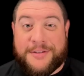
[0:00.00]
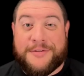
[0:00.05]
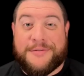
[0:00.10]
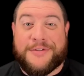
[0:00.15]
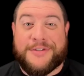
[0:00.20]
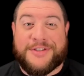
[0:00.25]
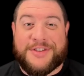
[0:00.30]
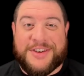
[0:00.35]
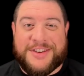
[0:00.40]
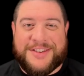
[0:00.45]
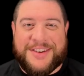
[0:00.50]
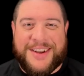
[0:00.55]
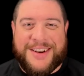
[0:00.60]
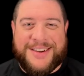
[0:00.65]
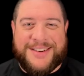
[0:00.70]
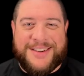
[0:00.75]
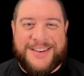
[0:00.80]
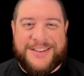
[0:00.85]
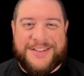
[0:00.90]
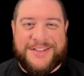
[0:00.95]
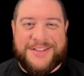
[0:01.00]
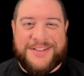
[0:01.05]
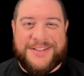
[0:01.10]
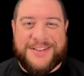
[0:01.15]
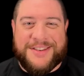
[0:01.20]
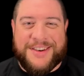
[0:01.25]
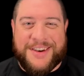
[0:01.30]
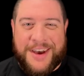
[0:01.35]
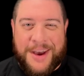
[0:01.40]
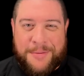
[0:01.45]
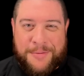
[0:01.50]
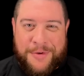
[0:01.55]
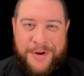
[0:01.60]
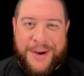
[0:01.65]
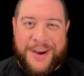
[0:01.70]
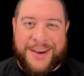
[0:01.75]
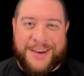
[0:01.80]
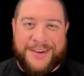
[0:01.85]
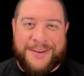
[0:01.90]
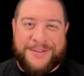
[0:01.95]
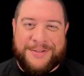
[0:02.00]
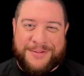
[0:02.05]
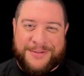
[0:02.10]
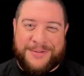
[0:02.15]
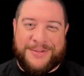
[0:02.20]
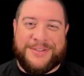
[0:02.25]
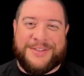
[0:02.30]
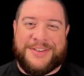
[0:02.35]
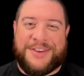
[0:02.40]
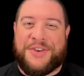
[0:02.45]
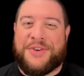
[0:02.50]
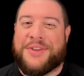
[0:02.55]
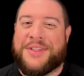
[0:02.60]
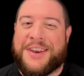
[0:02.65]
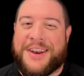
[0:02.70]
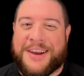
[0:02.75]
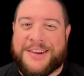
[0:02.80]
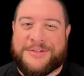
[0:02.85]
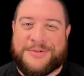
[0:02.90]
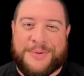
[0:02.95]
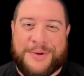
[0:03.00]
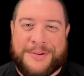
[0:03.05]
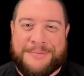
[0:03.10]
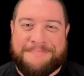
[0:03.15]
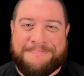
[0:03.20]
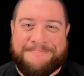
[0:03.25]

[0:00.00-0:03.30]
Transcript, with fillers: For Six Sided Discs, I'm Greg. We'll see you in the next one.